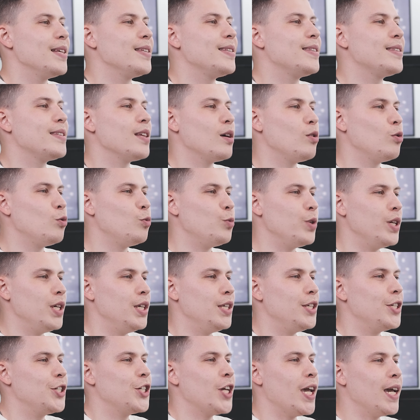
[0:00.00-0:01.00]
So
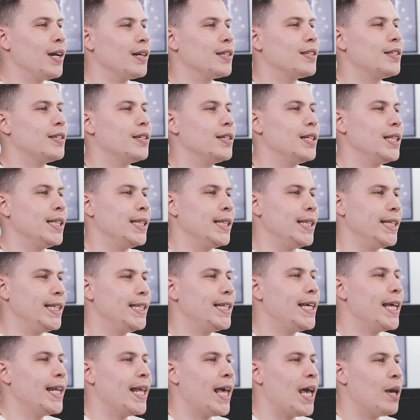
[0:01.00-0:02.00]
we checked
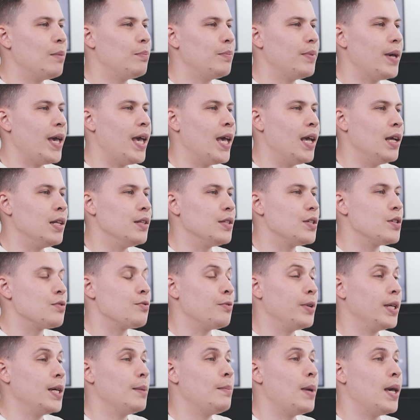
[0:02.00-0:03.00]
LeadGen app and
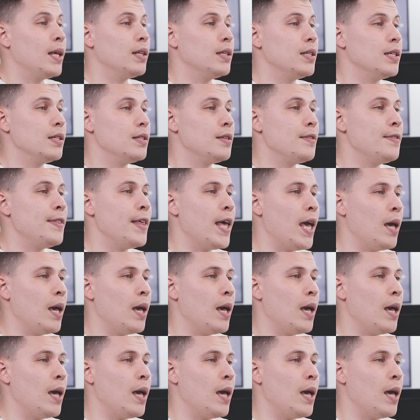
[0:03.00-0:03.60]
recommended